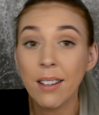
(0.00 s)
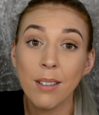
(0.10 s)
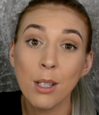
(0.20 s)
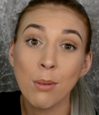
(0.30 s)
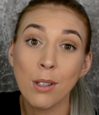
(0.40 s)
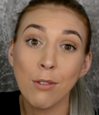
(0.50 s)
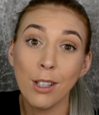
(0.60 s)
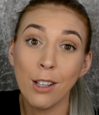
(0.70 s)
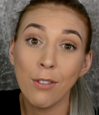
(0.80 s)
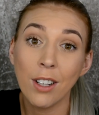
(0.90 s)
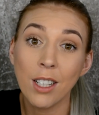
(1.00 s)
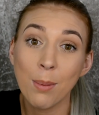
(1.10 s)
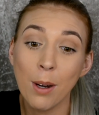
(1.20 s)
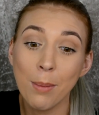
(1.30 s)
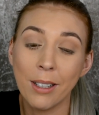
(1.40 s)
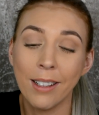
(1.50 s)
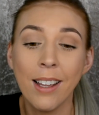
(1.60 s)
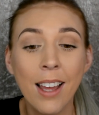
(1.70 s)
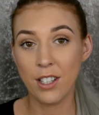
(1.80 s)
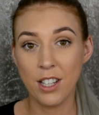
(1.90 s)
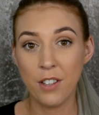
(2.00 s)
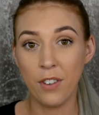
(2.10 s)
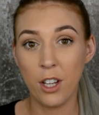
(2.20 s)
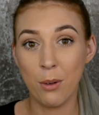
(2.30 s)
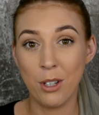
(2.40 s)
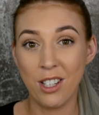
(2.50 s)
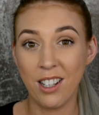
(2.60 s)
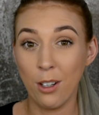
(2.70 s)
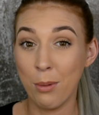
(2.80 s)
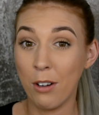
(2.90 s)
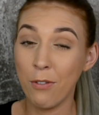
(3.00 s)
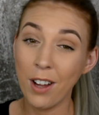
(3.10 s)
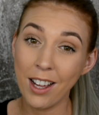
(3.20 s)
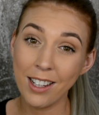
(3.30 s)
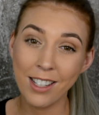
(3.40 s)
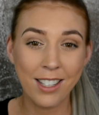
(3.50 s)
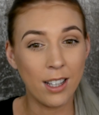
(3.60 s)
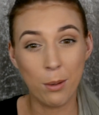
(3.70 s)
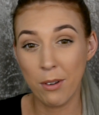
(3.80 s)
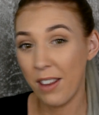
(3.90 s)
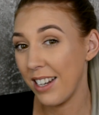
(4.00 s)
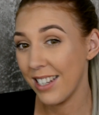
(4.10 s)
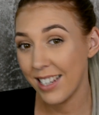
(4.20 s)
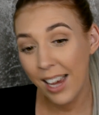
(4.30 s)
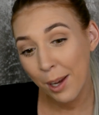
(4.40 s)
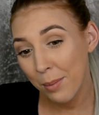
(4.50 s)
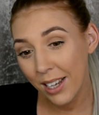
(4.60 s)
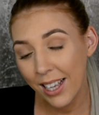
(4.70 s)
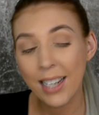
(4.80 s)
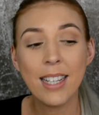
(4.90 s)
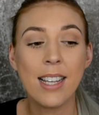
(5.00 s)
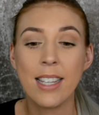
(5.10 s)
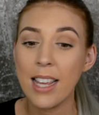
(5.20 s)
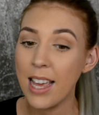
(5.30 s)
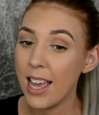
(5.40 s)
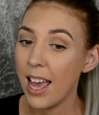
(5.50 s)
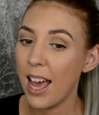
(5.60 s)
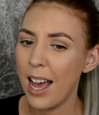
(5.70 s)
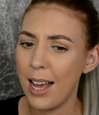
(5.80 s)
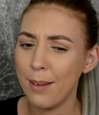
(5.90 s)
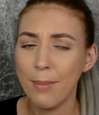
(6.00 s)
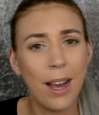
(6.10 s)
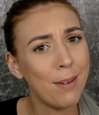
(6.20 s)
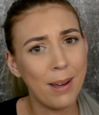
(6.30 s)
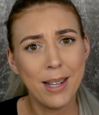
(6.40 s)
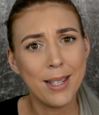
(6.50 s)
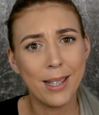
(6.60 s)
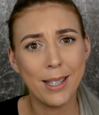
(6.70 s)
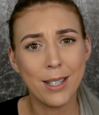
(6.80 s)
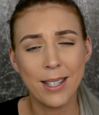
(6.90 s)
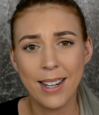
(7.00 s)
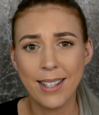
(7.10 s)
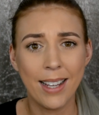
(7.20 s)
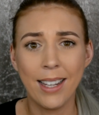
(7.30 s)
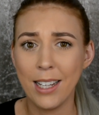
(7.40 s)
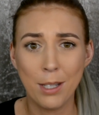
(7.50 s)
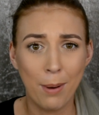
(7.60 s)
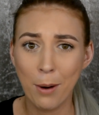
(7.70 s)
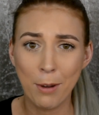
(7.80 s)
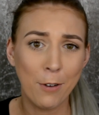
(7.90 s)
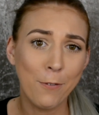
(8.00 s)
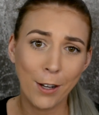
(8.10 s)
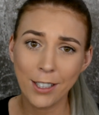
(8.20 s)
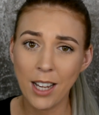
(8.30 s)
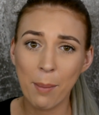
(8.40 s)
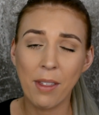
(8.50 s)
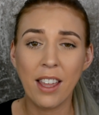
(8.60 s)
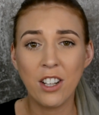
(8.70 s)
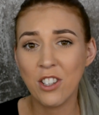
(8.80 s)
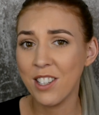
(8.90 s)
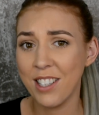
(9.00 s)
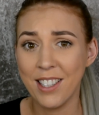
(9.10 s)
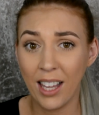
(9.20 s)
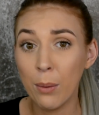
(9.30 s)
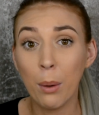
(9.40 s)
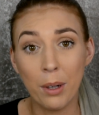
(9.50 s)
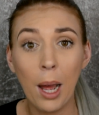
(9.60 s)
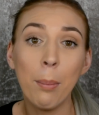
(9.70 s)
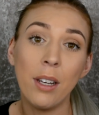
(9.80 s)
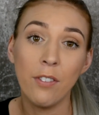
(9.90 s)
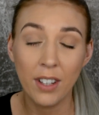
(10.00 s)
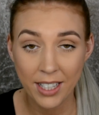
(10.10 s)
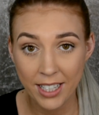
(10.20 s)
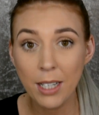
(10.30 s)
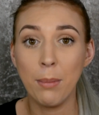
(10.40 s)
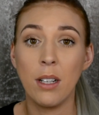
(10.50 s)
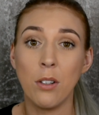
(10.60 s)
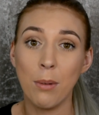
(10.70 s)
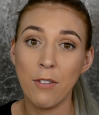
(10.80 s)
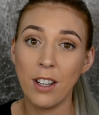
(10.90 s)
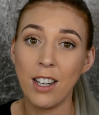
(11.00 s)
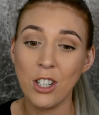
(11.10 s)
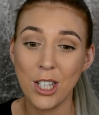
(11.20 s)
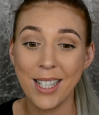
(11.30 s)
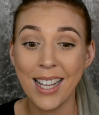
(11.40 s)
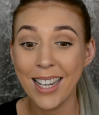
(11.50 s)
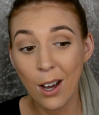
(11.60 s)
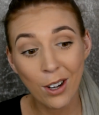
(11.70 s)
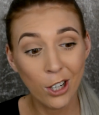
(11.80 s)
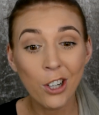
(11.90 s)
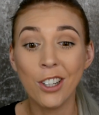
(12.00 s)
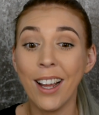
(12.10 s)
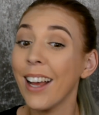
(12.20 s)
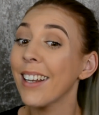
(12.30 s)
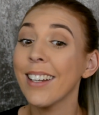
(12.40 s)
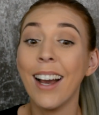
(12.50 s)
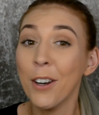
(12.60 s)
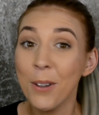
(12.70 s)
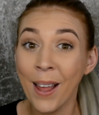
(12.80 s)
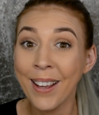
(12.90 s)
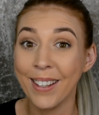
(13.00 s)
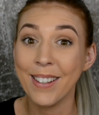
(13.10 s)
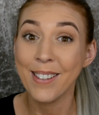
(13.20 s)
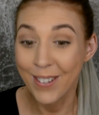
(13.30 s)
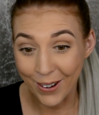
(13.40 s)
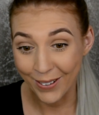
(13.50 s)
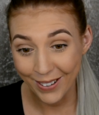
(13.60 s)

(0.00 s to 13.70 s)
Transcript: This was a really fun experiment. So this video was just a little bit of fun, just a little bit of entertainment. I basically just did it as like an experiment, fun type of thing, just to see what would happen if I did mix all my foundations, and now I know, and I don't like it. So,